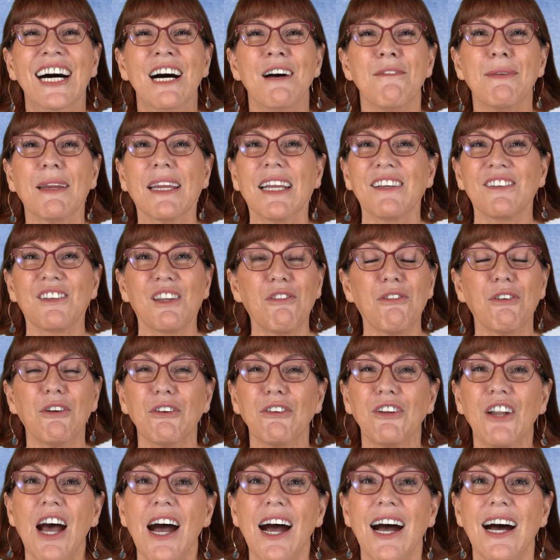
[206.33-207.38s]
because if you're
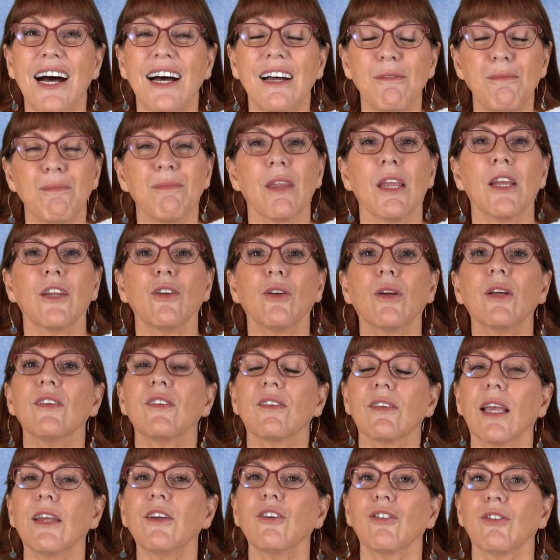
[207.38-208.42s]
not, you can
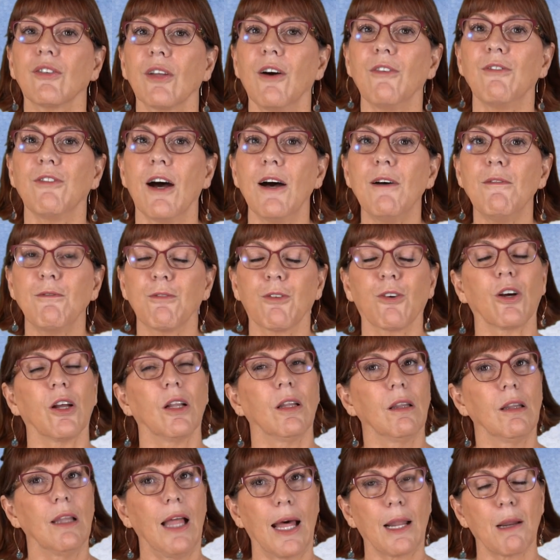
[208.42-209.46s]
set yourself up for a
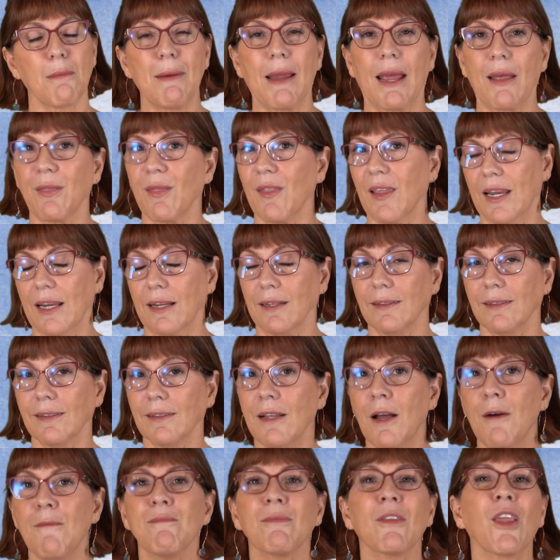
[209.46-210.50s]
lot of bad things.
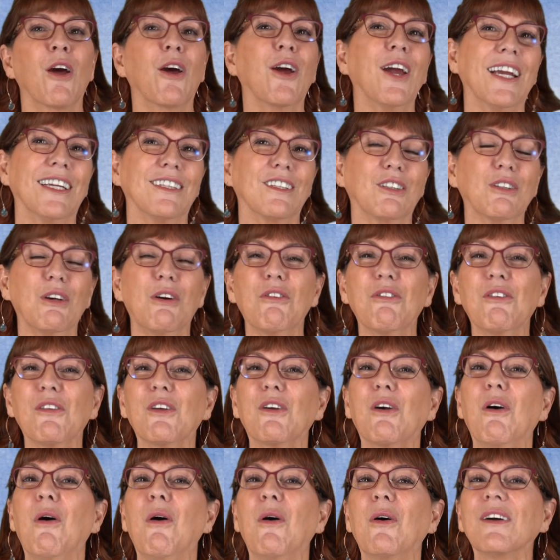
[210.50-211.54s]
All right, so over
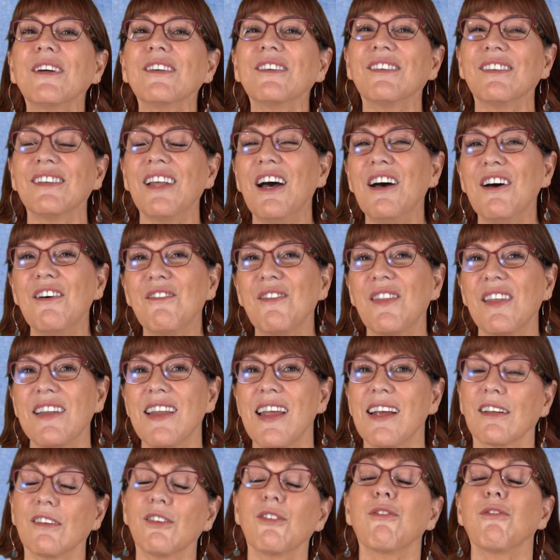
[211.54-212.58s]
the course of the
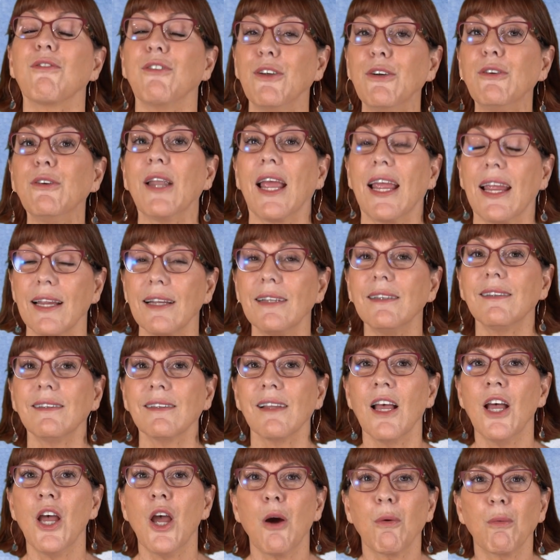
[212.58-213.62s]
next few days,
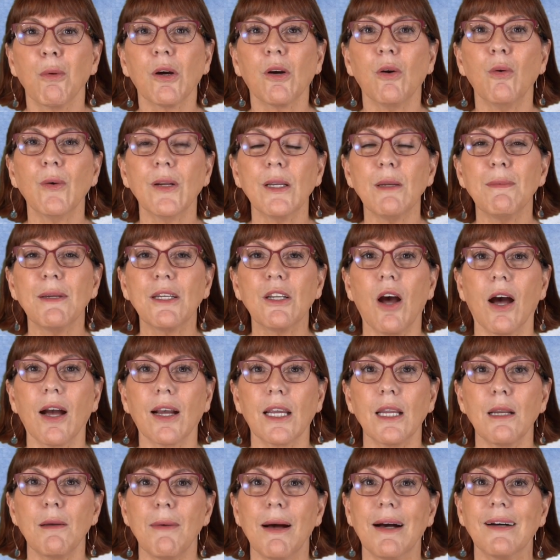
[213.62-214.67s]
we're going to be
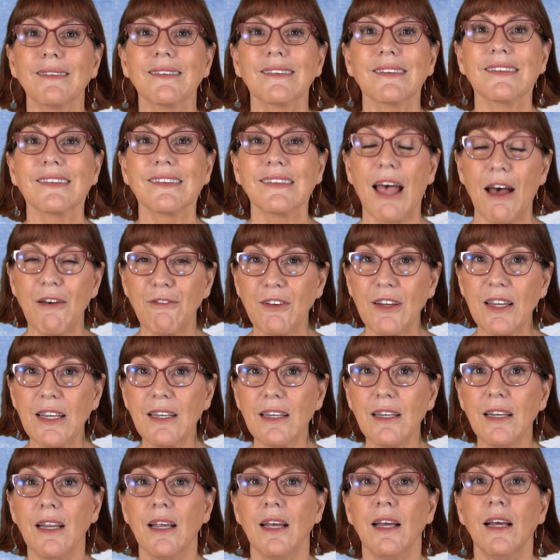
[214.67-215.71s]
talking about 7